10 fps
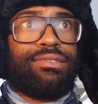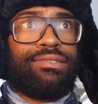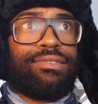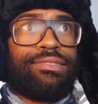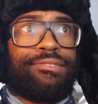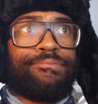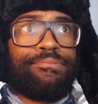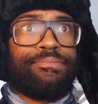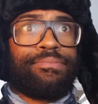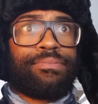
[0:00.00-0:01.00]
All right.
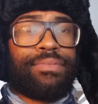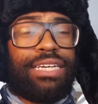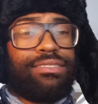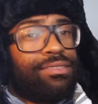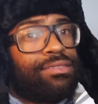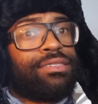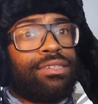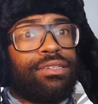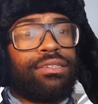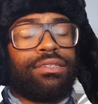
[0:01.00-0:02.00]
It's
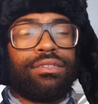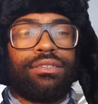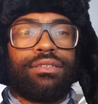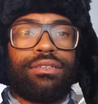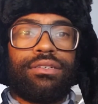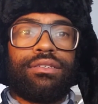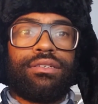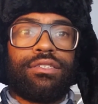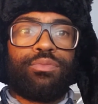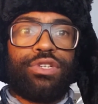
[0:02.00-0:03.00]

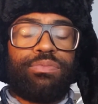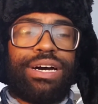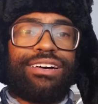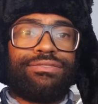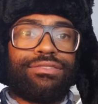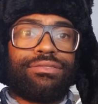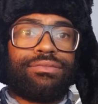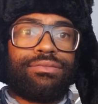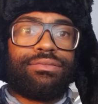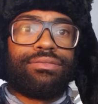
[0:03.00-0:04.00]
pretty powerful.
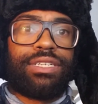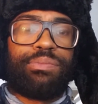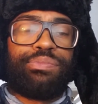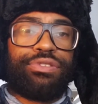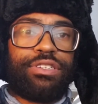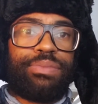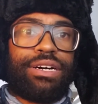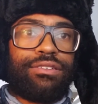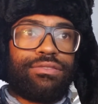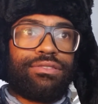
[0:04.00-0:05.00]
Pretty
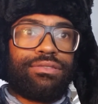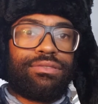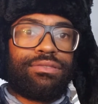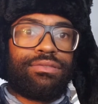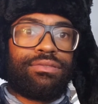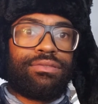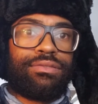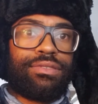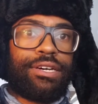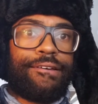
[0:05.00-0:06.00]
powerful.
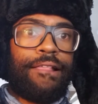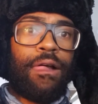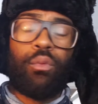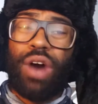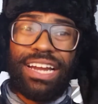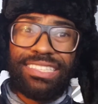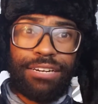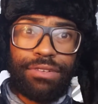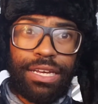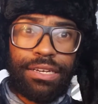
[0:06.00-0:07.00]
Okay. Why does
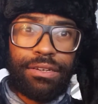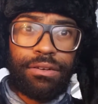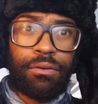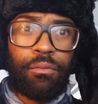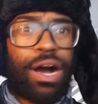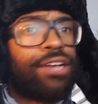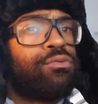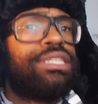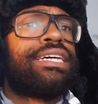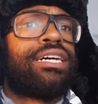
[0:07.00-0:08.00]
that relate? Why do
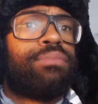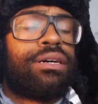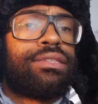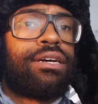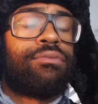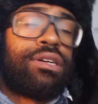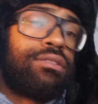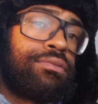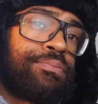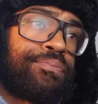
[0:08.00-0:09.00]
we care about that? Well,